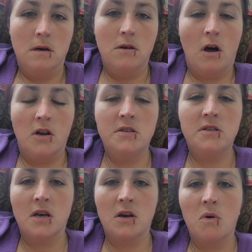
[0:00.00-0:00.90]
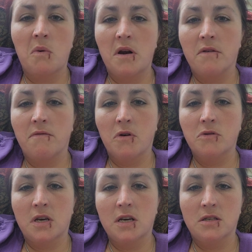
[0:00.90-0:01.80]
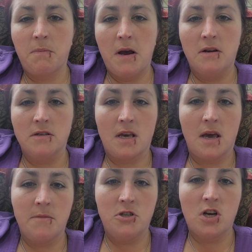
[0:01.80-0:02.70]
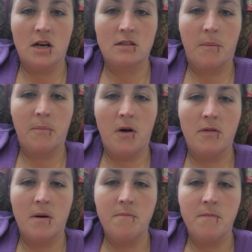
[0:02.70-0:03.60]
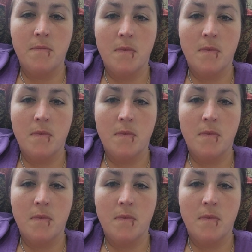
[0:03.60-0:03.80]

Not a single one of those kids' parents came and checked up on them.